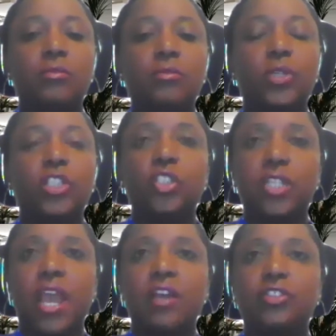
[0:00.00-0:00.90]

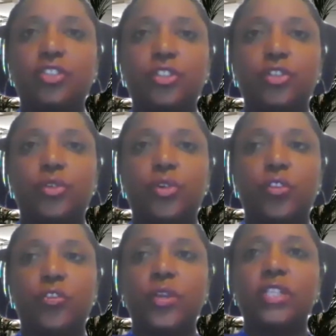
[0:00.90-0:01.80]
reaching out to
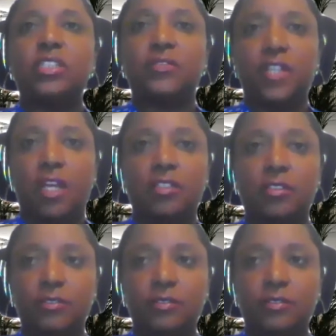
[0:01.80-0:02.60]
your friends of color,